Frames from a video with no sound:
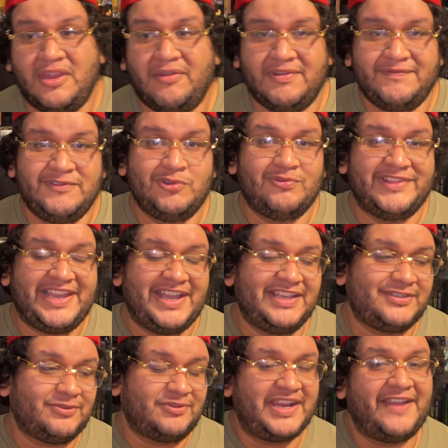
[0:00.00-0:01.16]
review
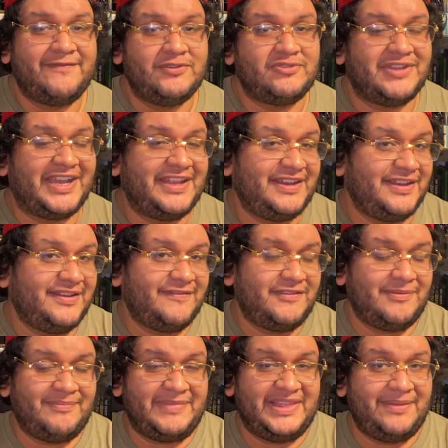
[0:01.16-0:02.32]
last, or have you tried any of them?